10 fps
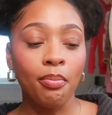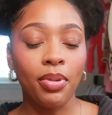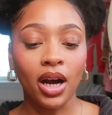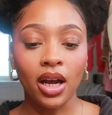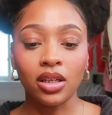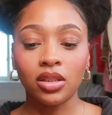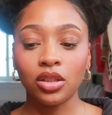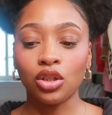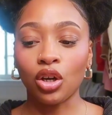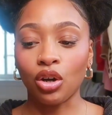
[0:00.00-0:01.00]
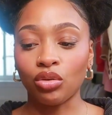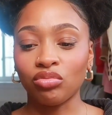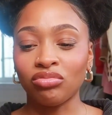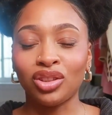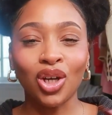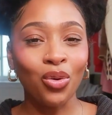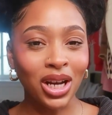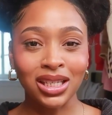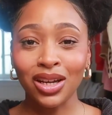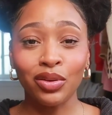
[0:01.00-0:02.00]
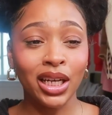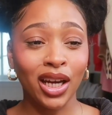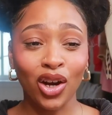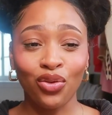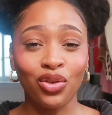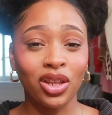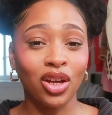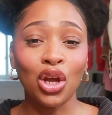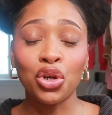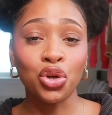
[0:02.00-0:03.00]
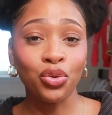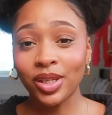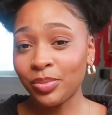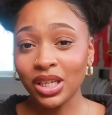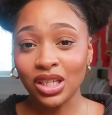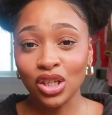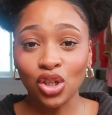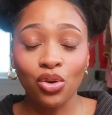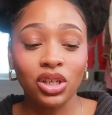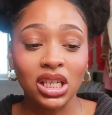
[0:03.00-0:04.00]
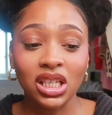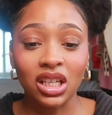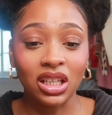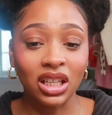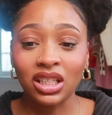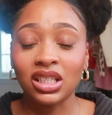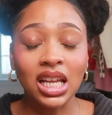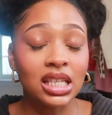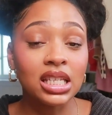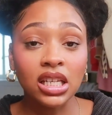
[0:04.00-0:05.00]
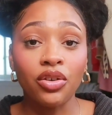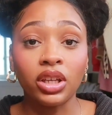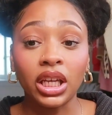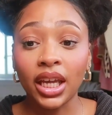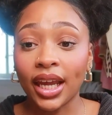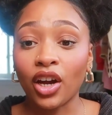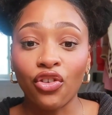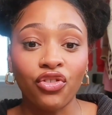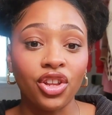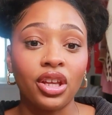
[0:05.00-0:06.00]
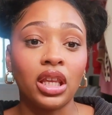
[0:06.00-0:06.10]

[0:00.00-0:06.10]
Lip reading: but you know, don't necessarily care for the newest pieces, don't necessarily care for the